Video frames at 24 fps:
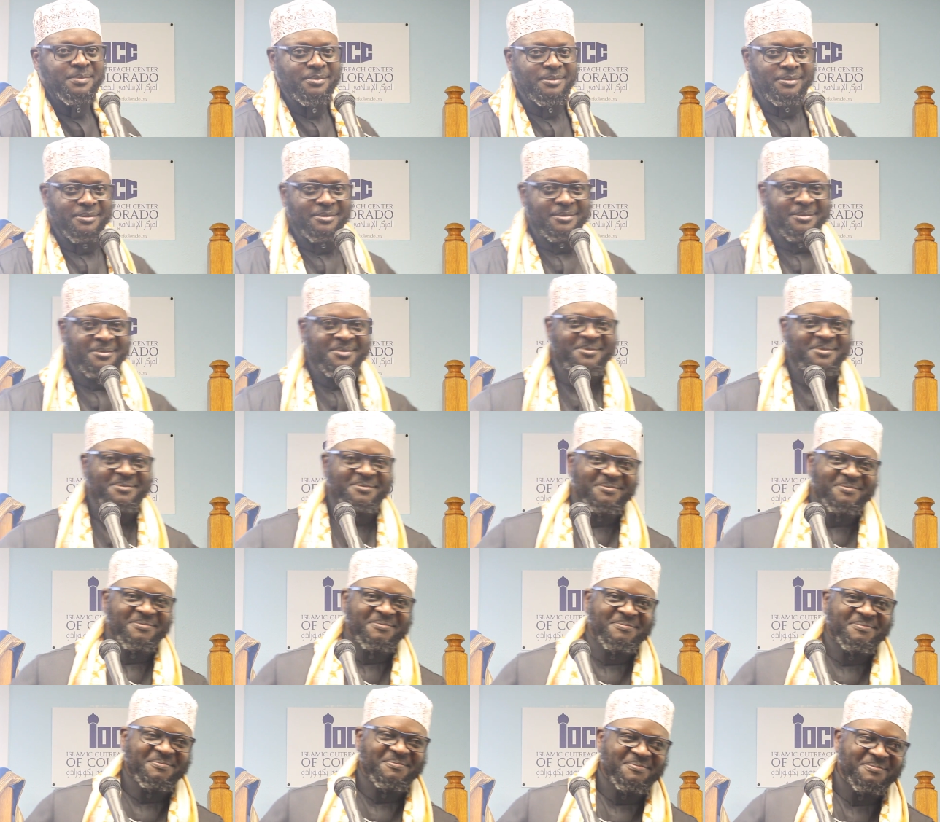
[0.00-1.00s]

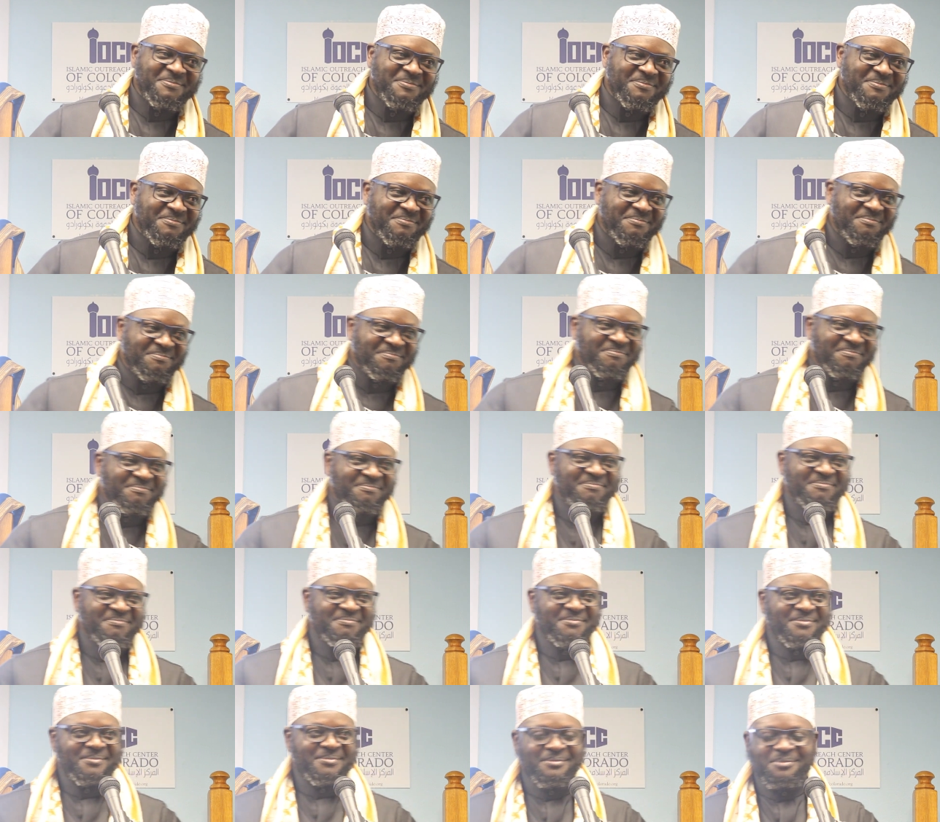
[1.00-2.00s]

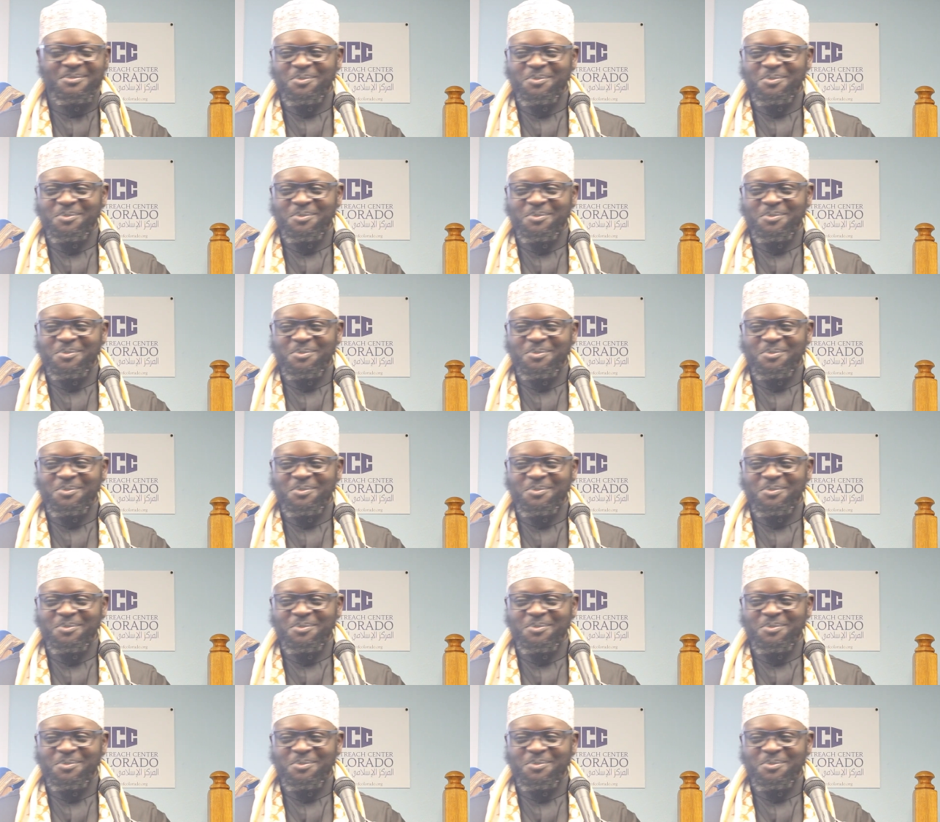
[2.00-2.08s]
[no speech]